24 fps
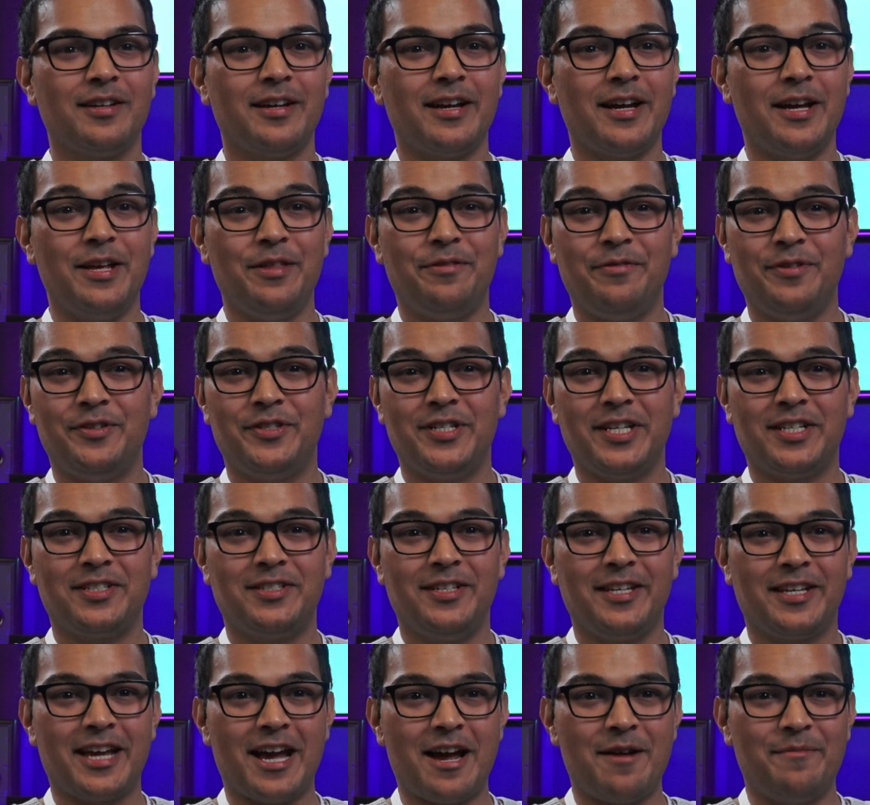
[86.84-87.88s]
A
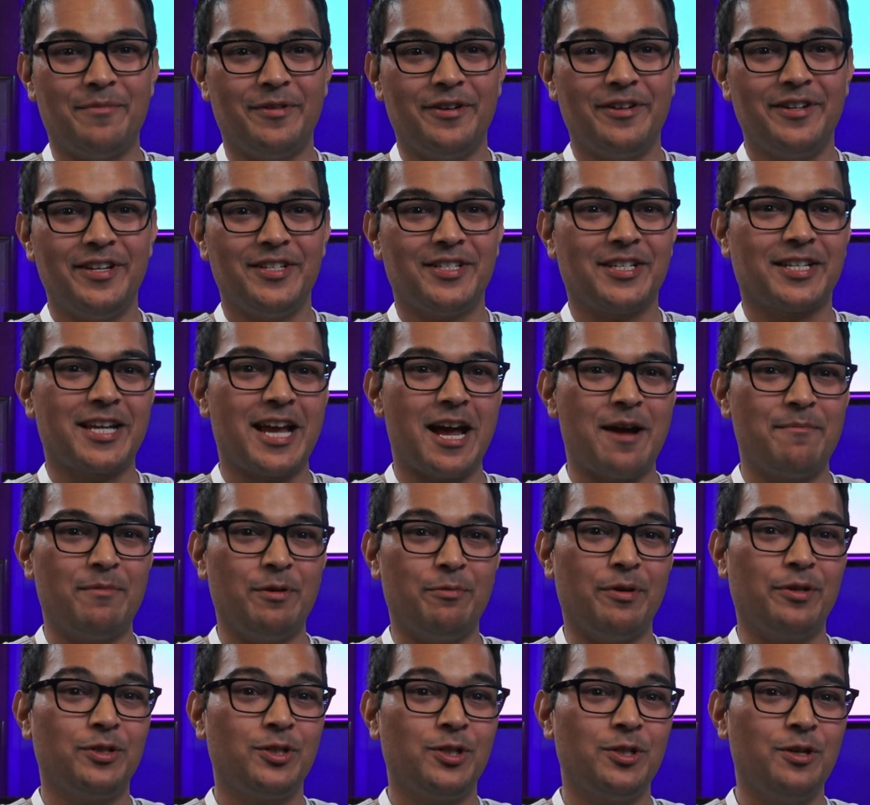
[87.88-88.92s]
360 camera is a camera
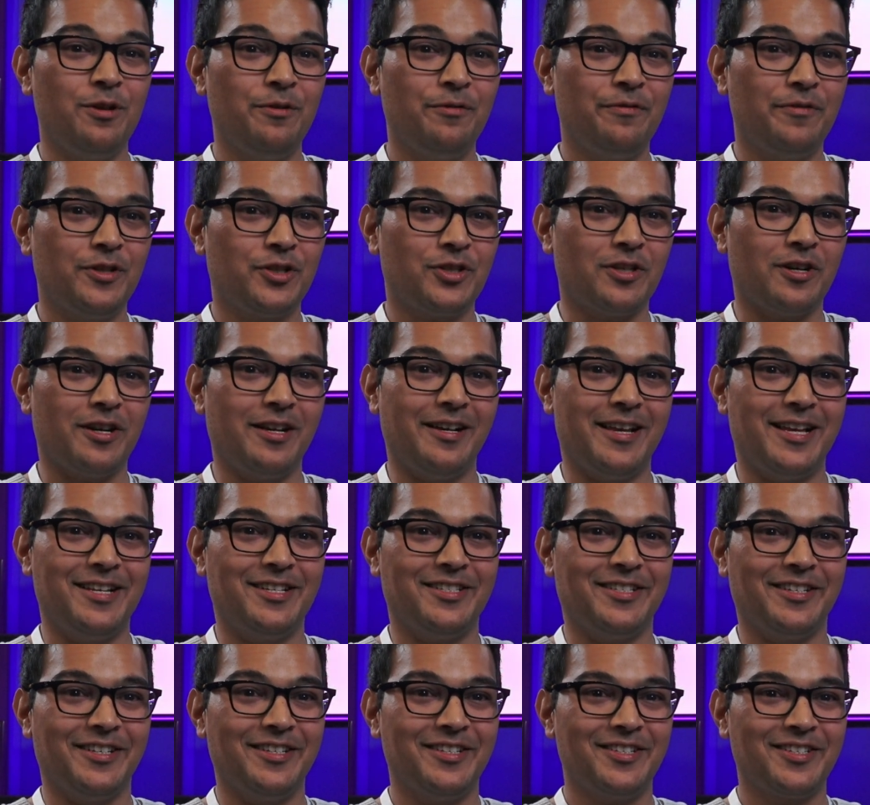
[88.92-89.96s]
with 2 fisheye
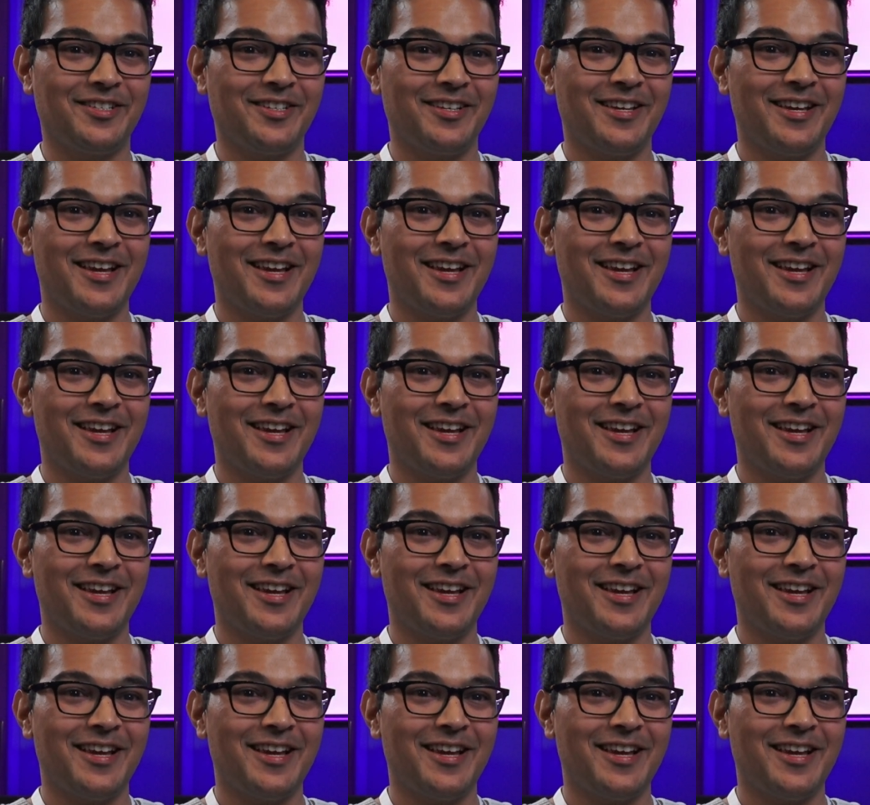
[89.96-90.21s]
lenses.